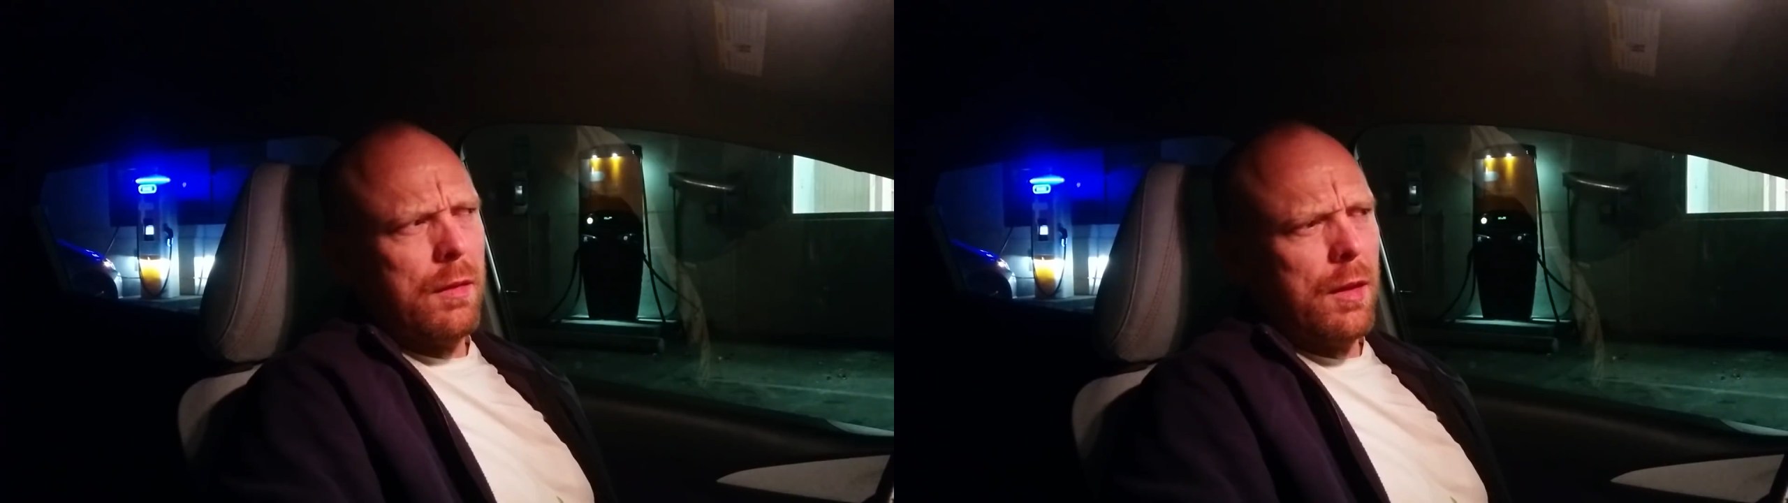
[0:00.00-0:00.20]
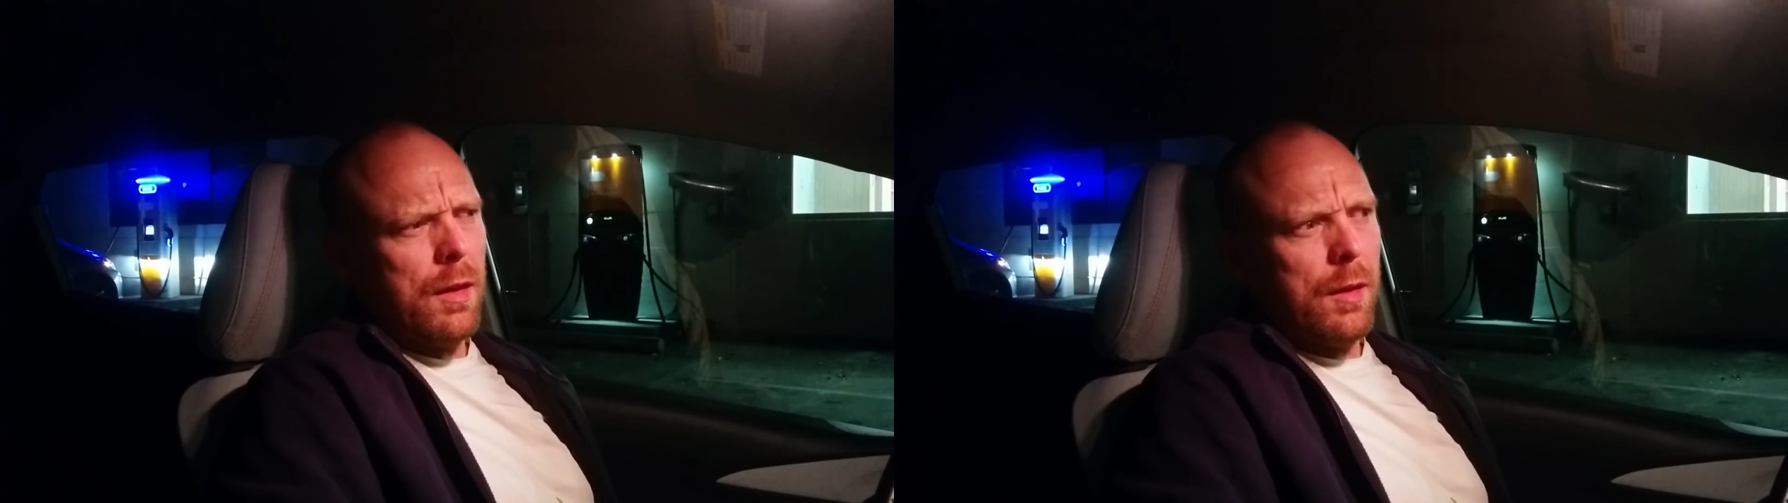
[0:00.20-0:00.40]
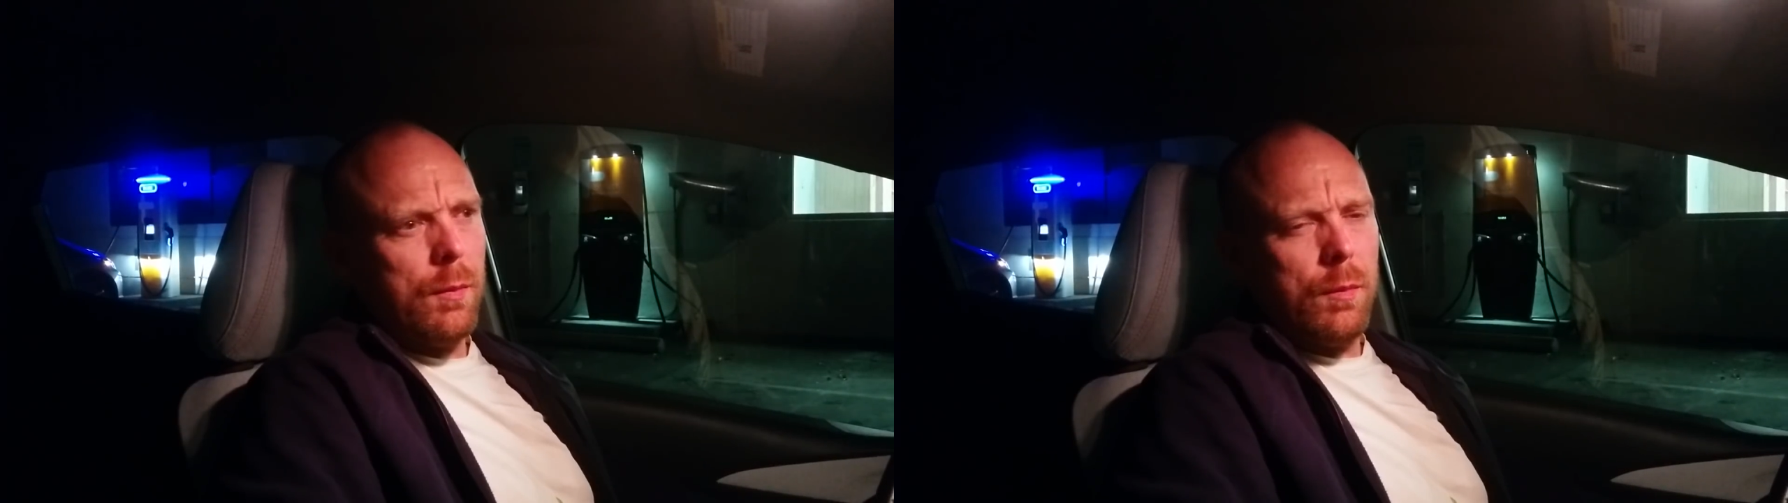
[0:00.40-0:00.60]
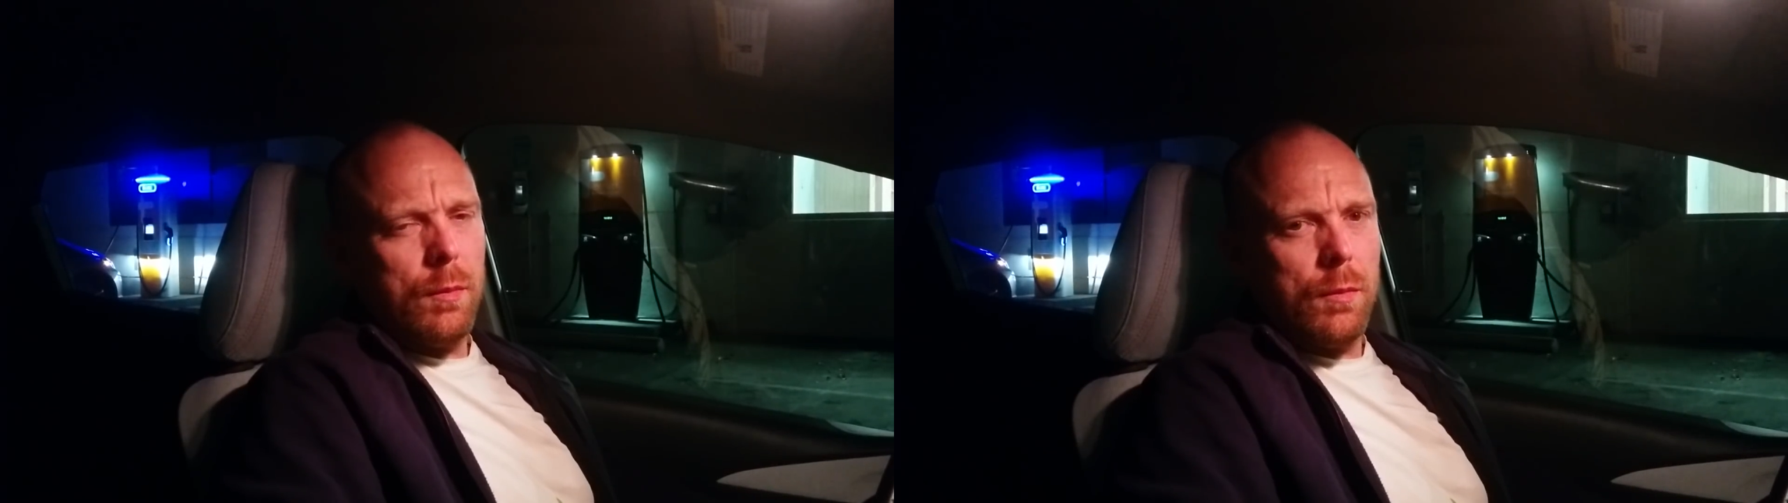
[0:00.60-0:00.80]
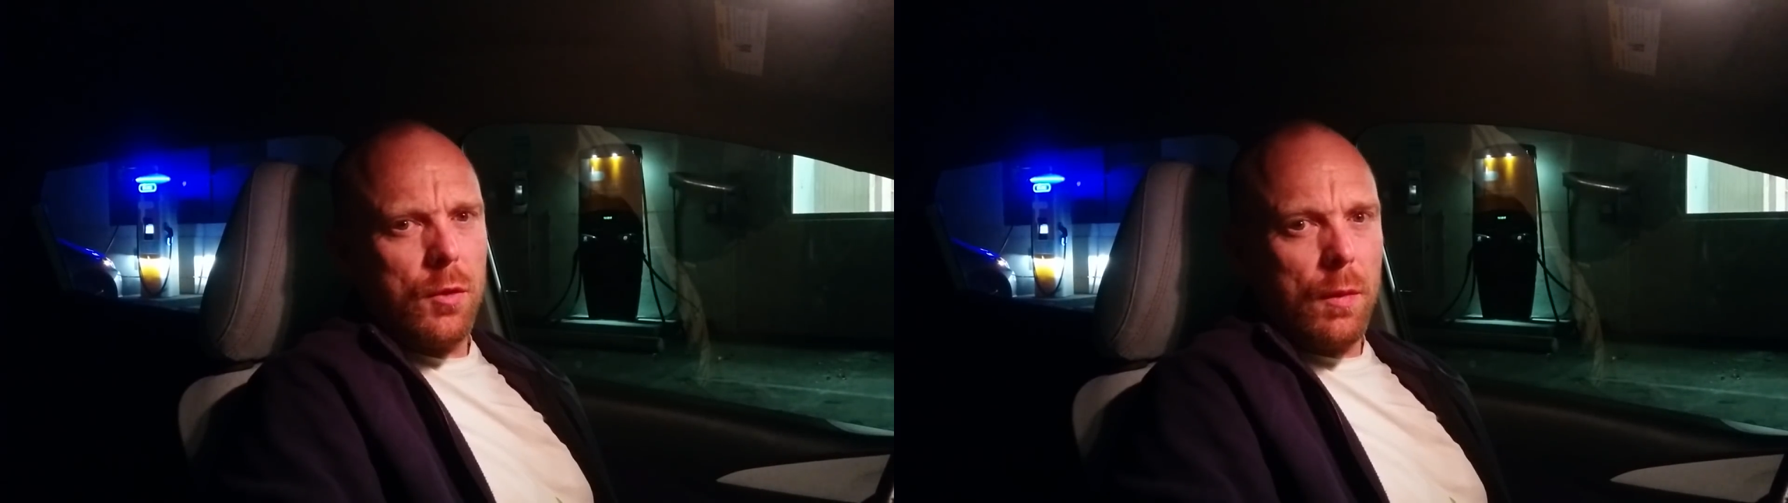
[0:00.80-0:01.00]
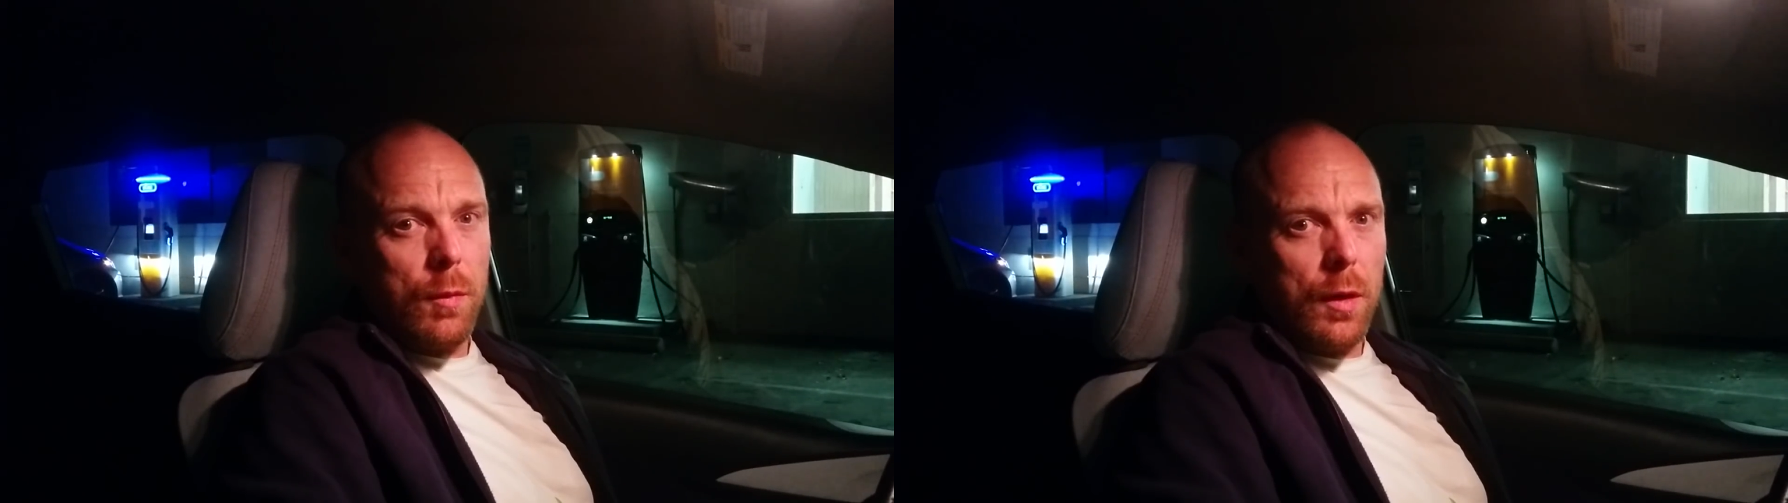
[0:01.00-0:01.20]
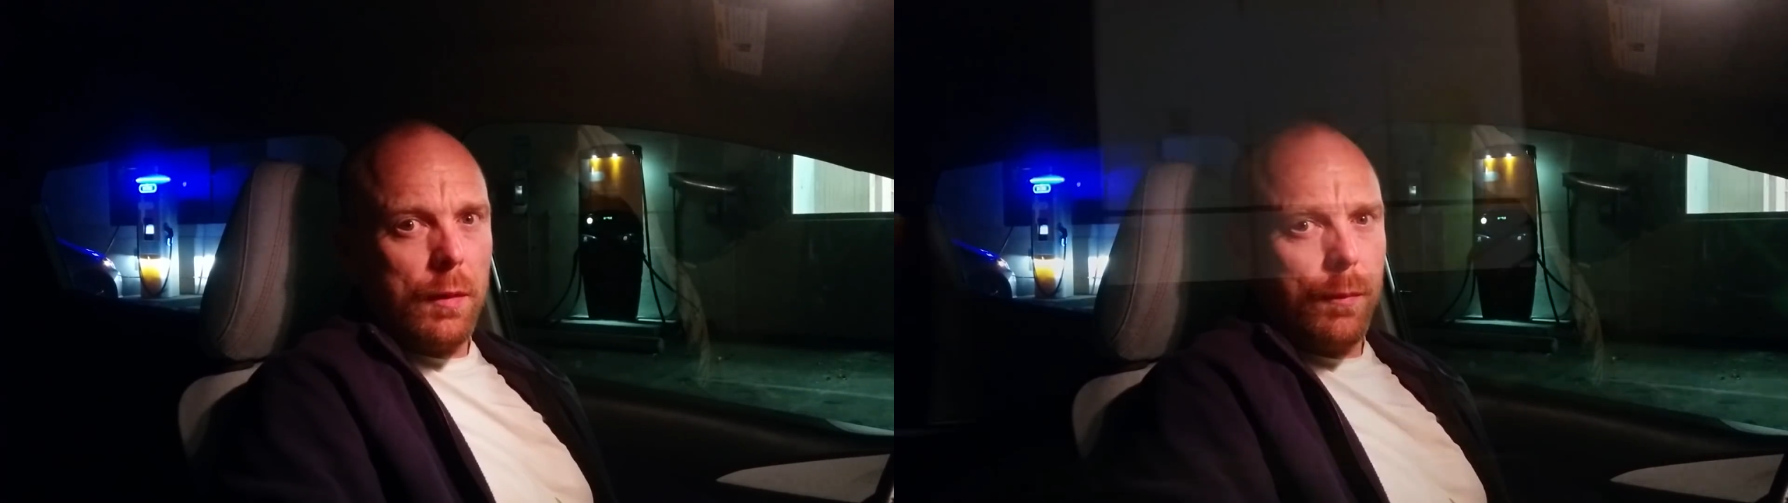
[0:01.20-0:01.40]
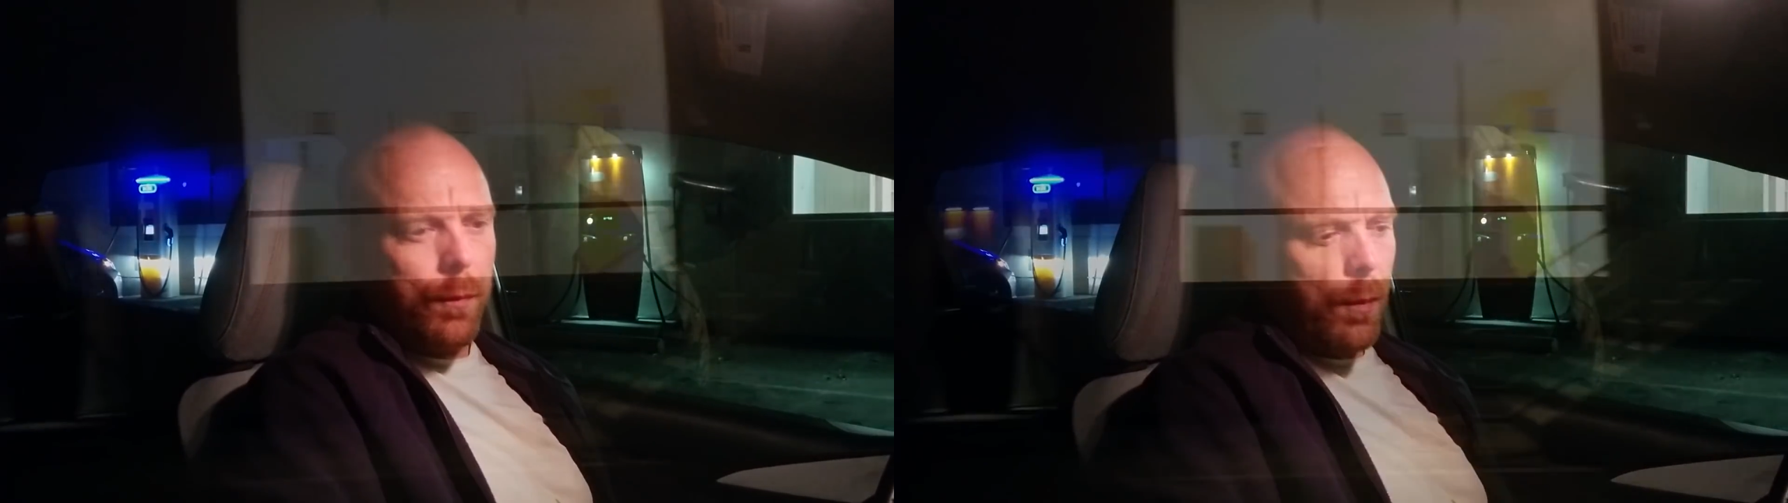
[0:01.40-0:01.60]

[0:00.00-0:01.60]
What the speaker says: time. Something.